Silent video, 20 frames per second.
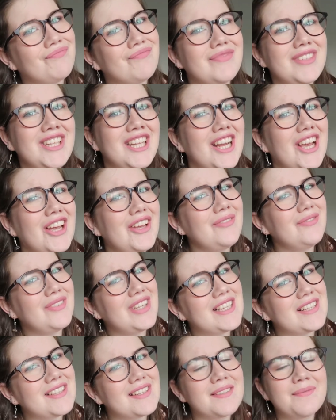You know,
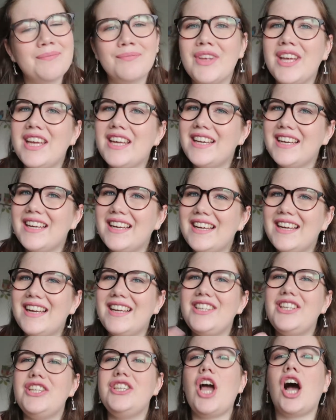
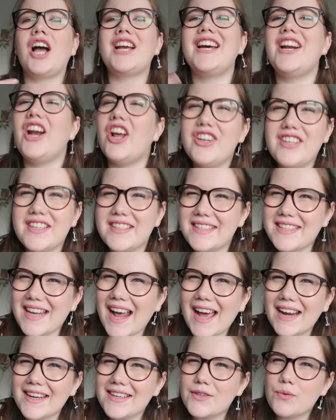I can
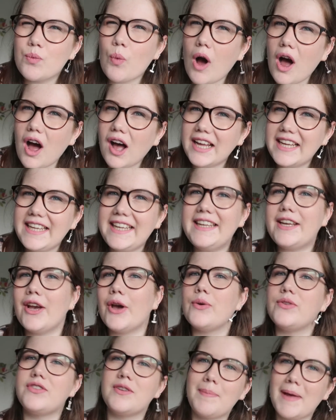understand why he
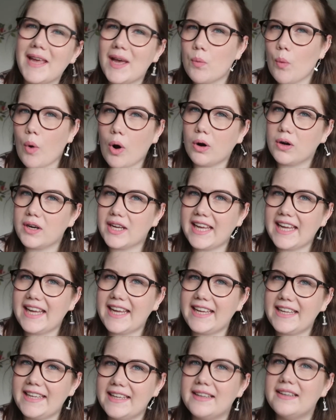goes a bit
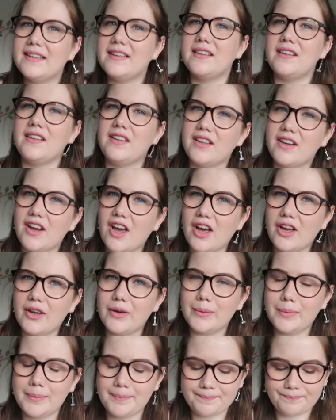wonky, you
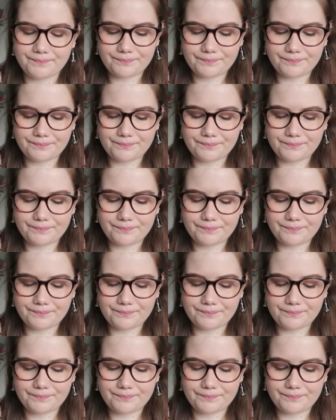know?